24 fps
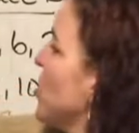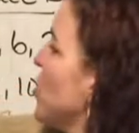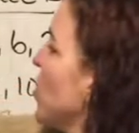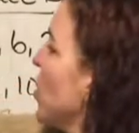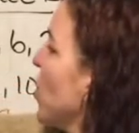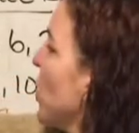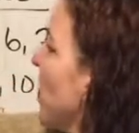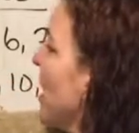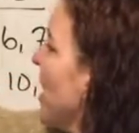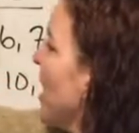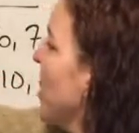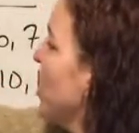
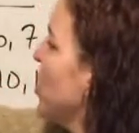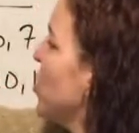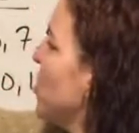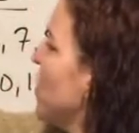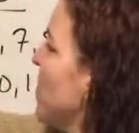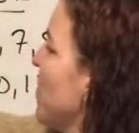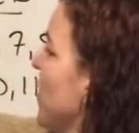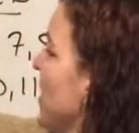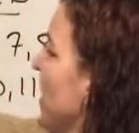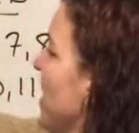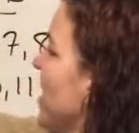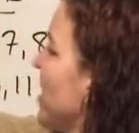took each
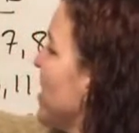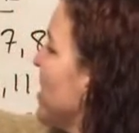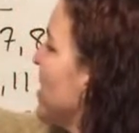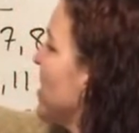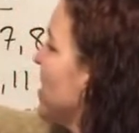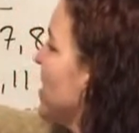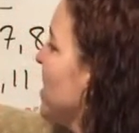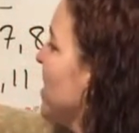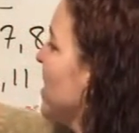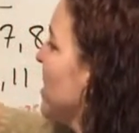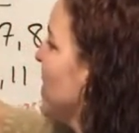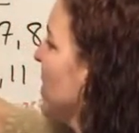of
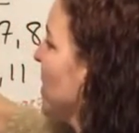these,